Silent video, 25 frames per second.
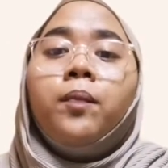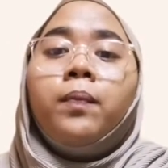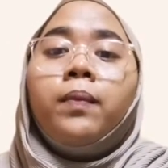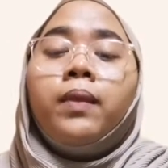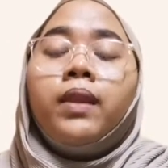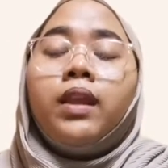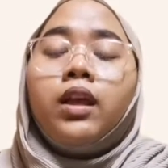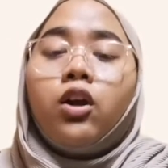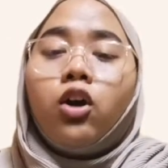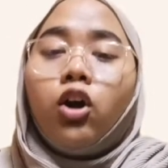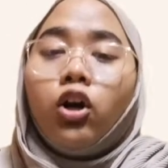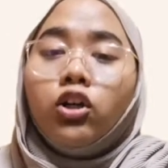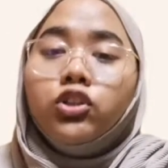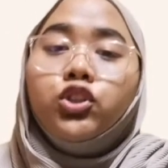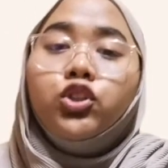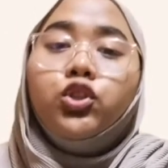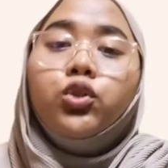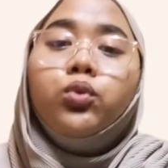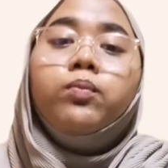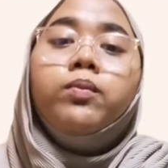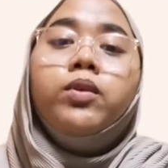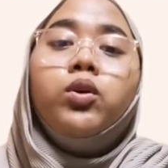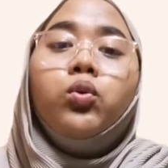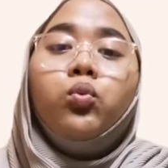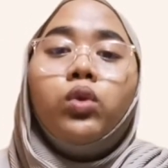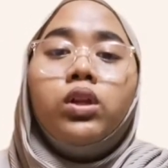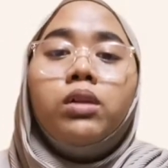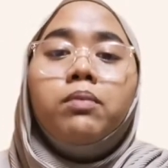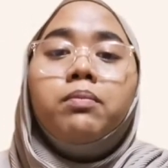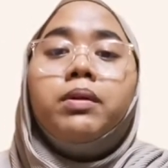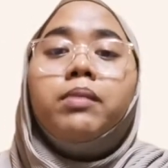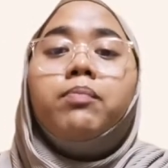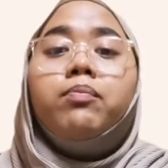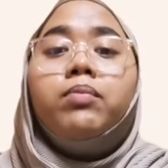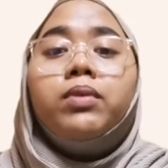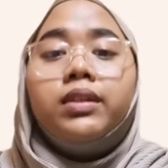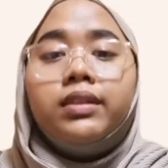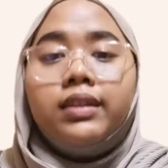Consumer will be
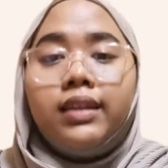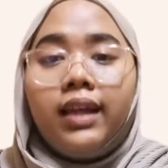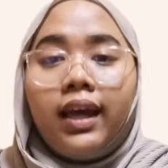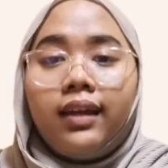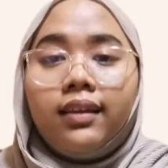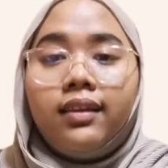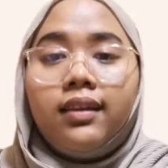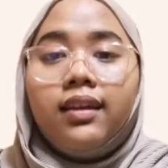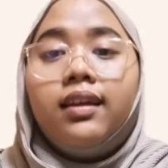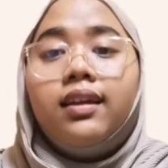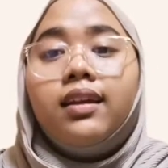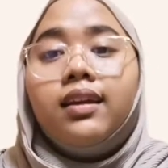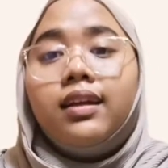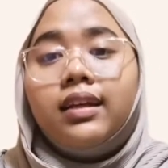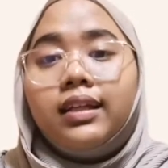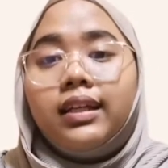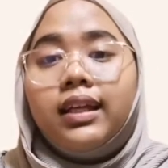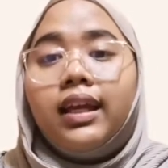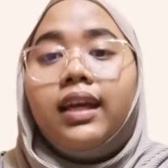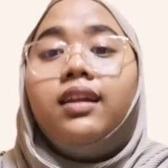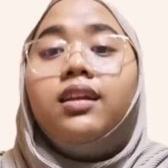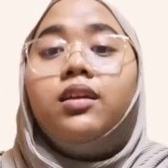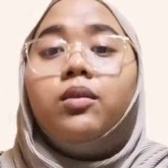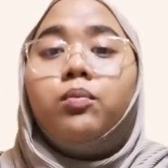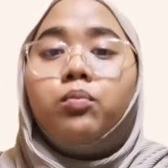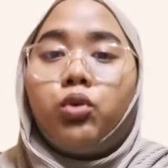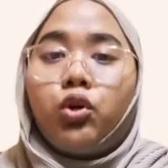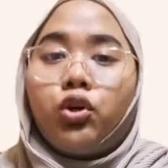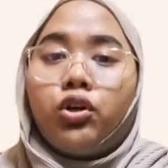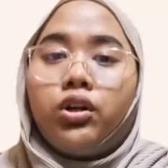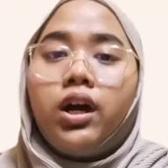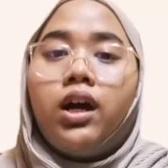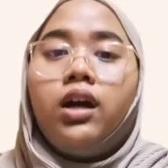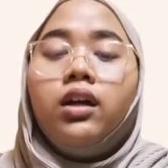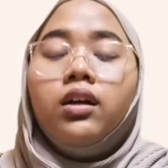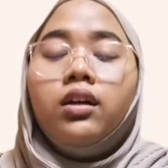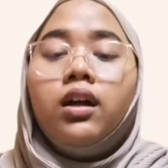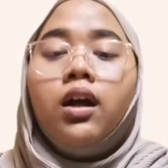protected against the product,
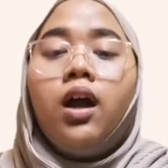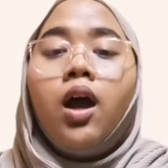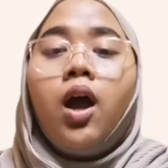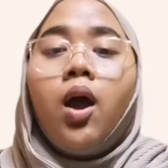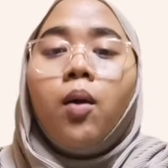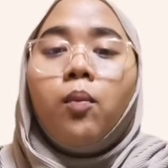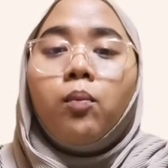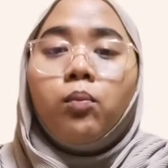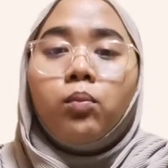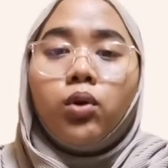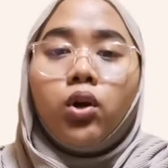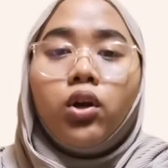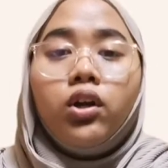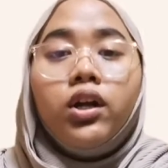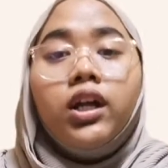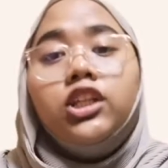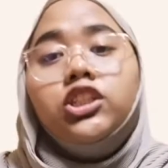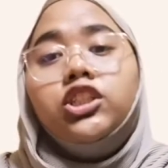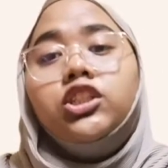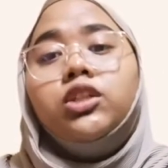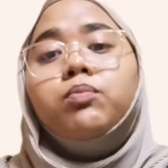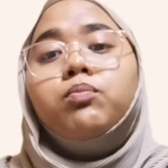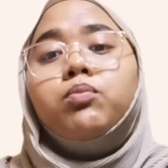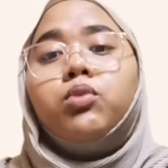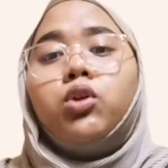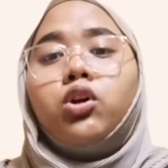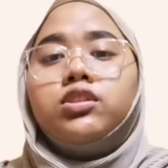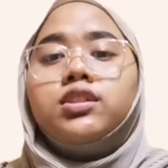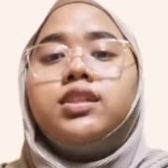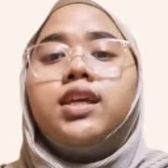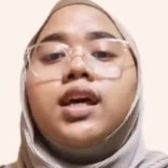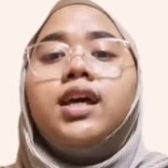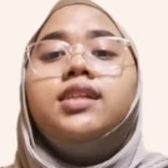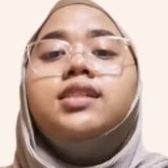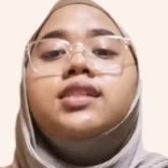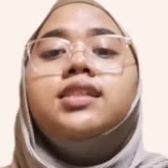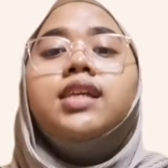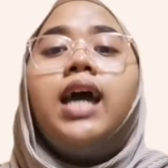production
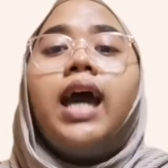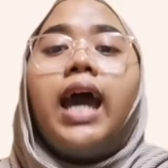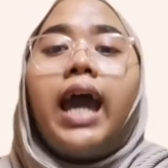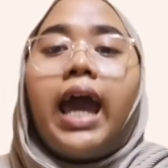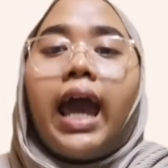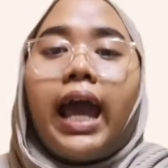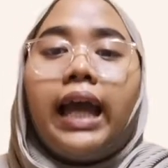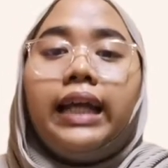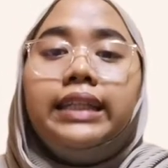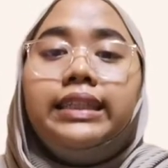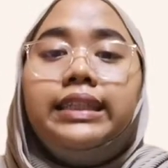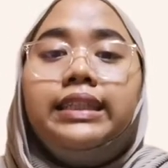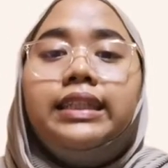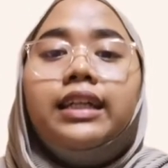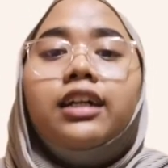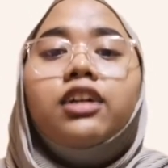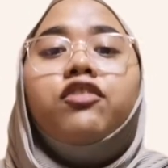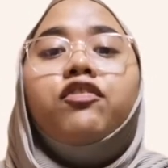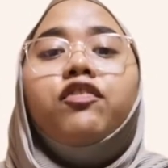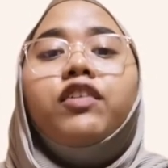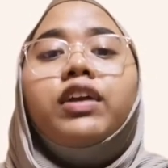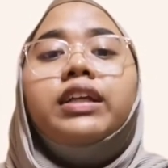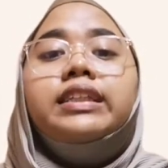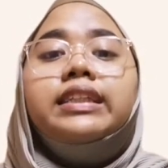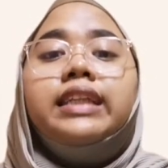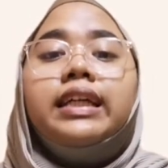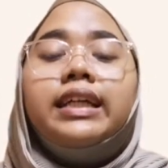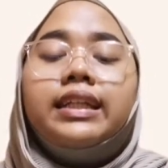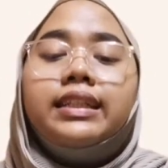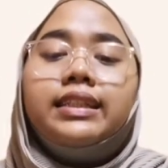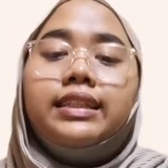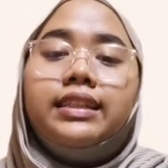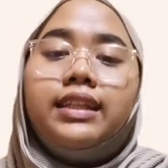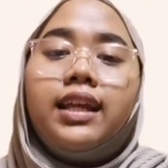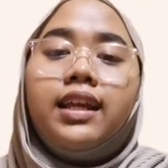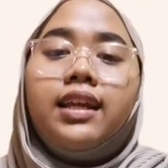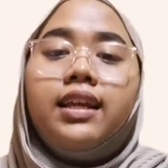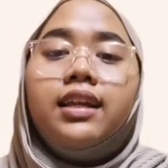process, and service
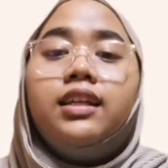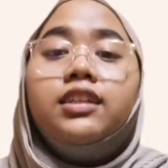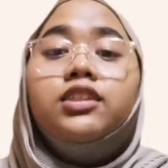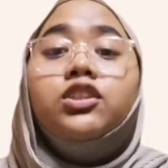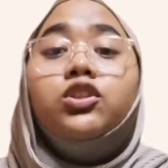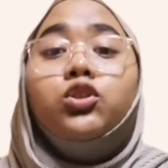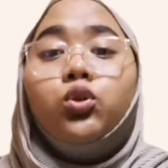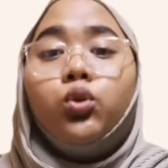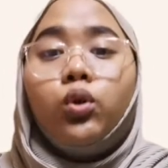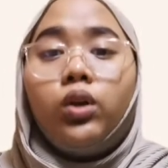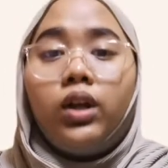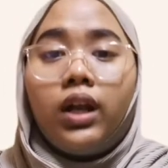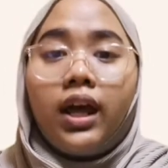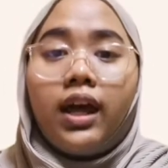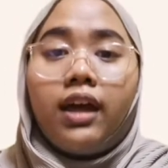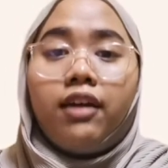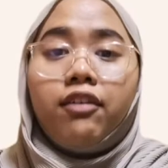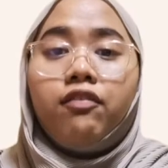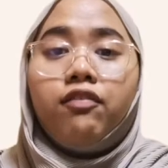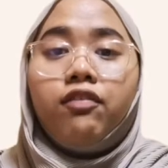hazardous to life.